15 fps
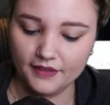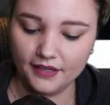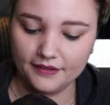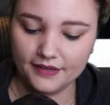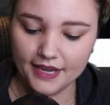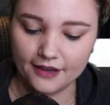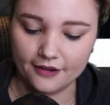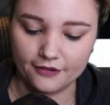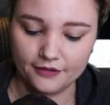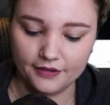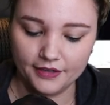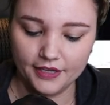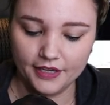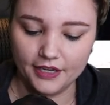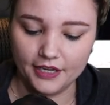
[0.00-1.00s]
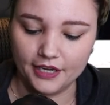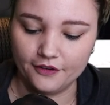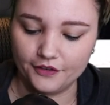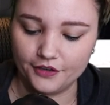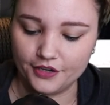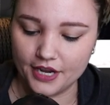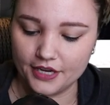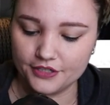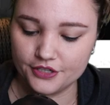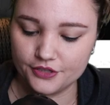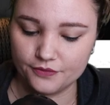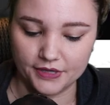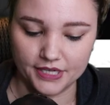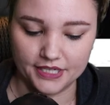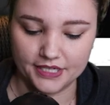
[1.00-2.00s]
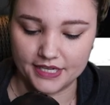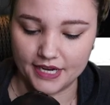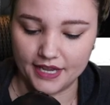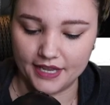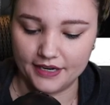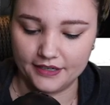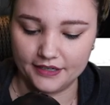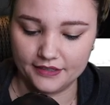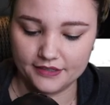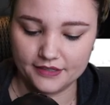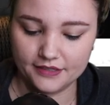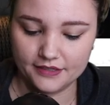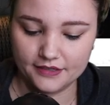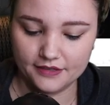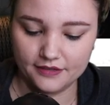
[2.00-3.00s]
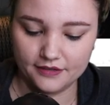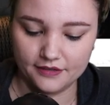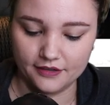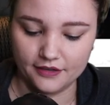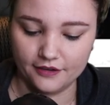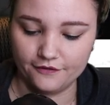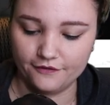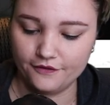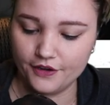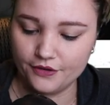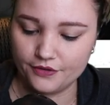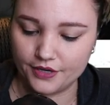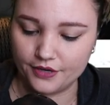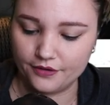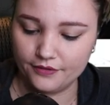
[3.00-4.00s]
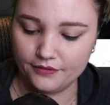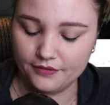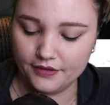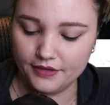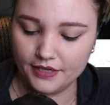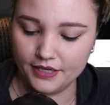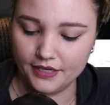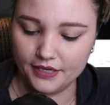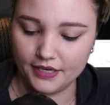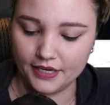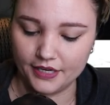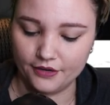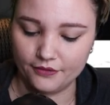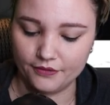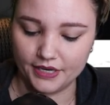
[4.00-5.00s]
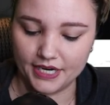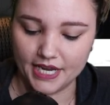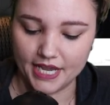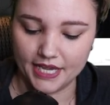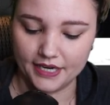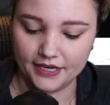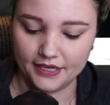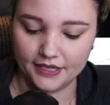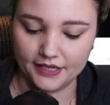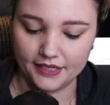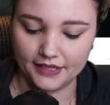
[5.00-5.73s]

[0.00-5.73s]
Now, if you're not just wanting to edit a photo and you want to edit,